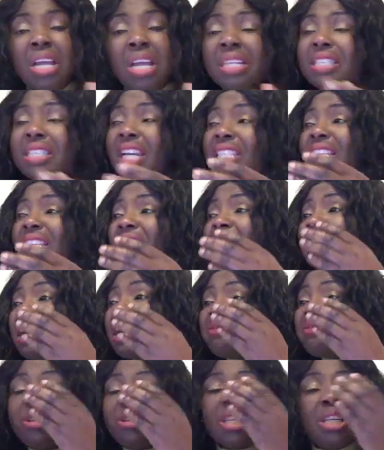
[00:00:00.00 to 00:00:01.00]
They take
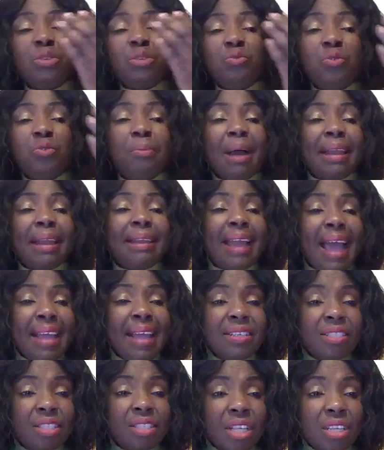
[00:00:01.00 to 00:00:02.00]
refuge in
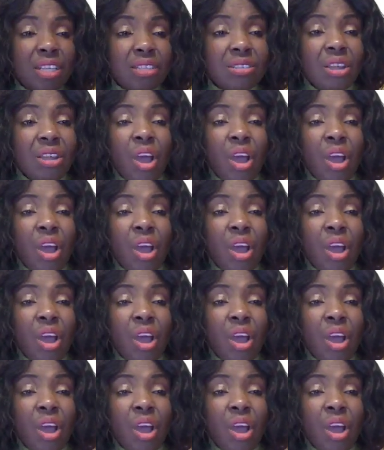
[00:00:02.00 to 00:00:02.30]
womanizing,